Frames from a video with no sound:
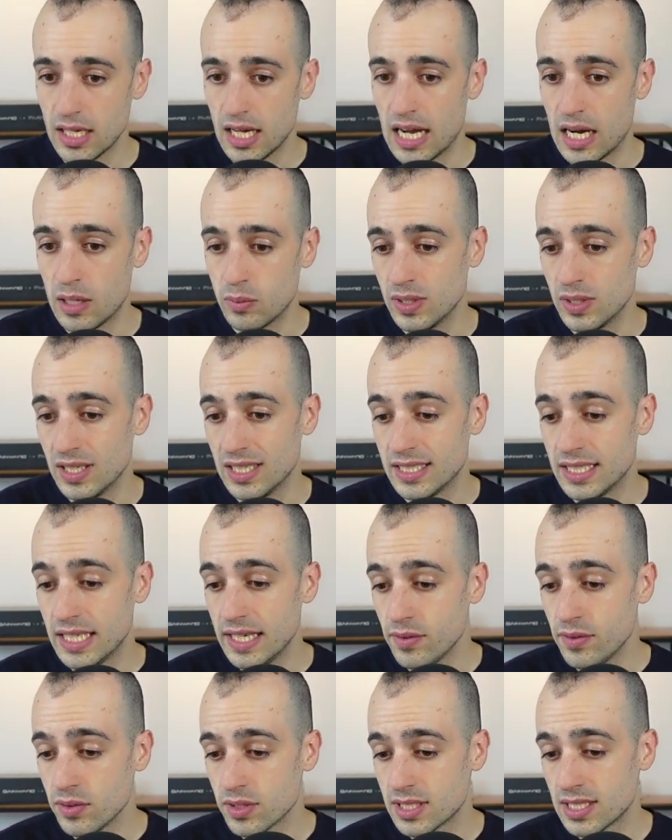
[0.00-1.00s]
I will
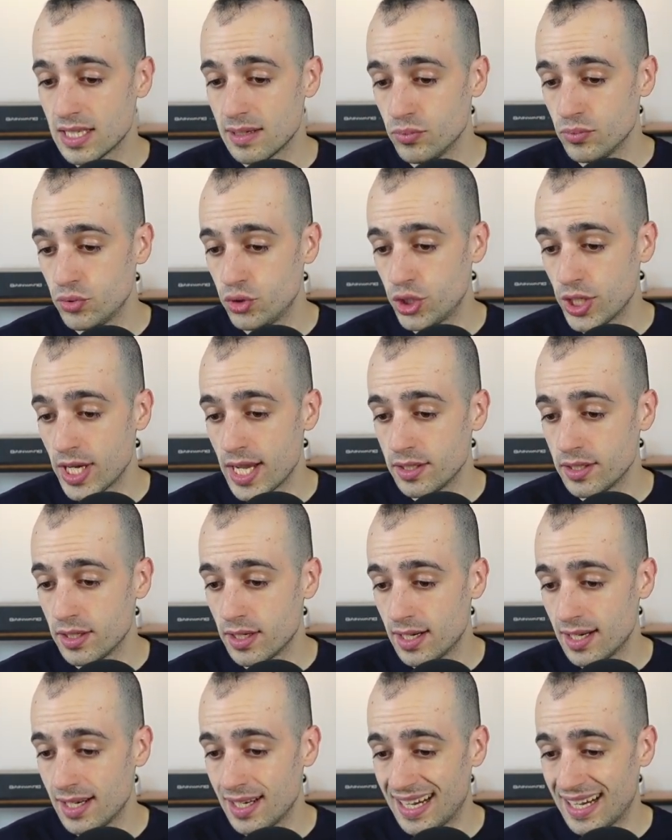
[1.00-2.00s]
give you some
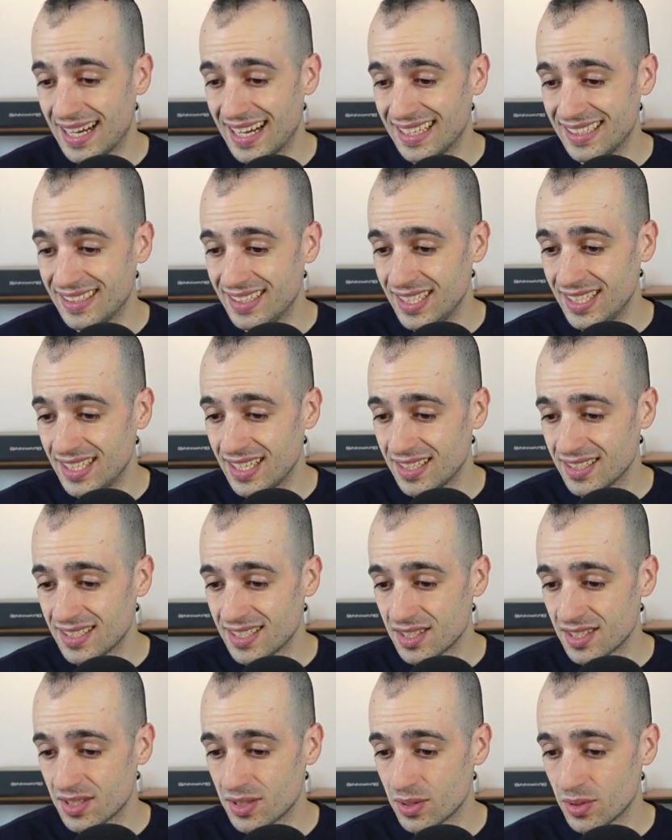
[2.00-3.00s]
general ideas.
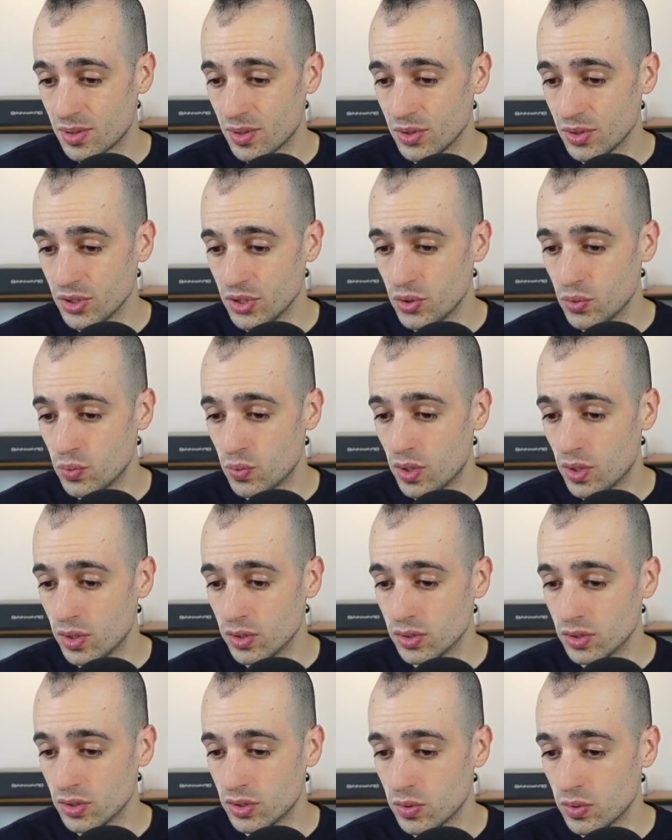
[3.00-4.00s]
So you
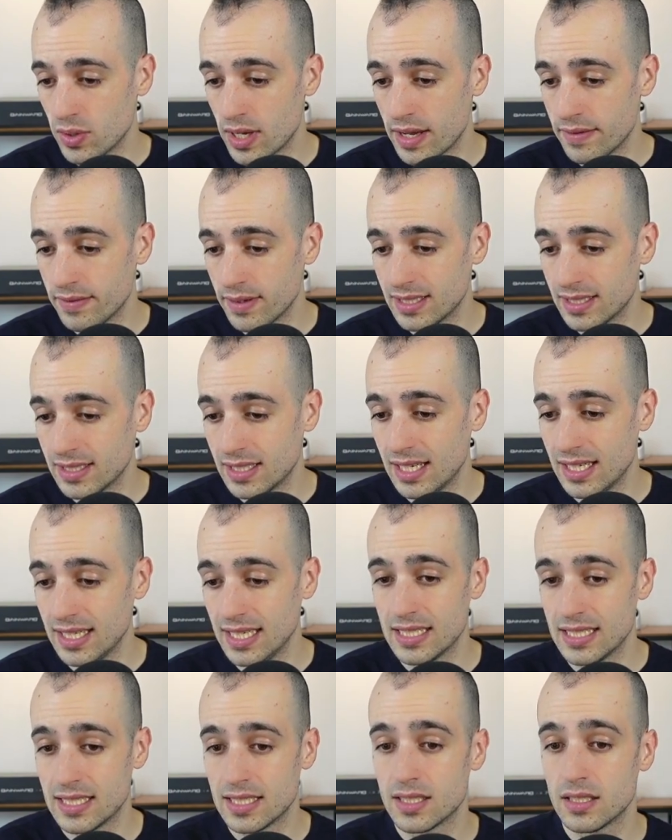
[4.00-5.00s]
want to have at
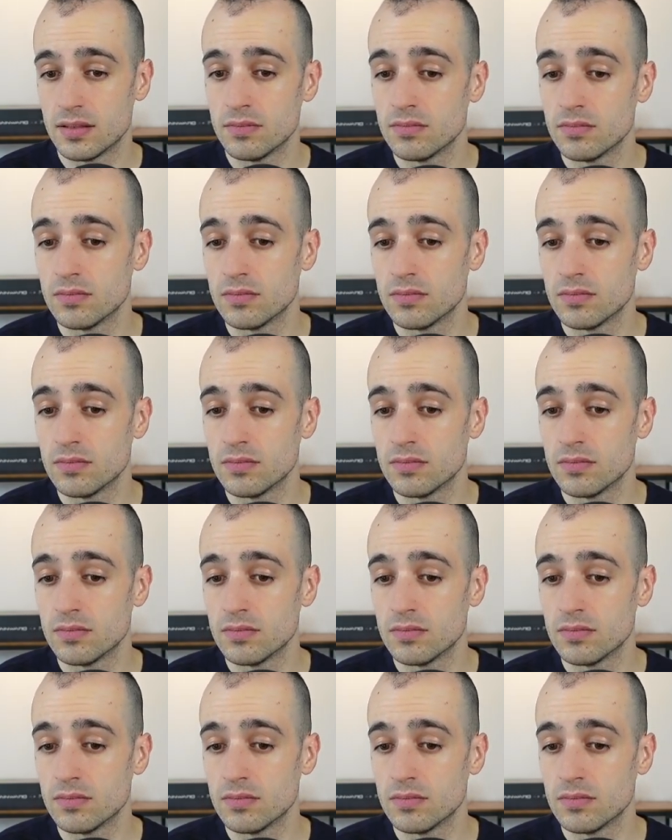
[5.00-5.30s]
least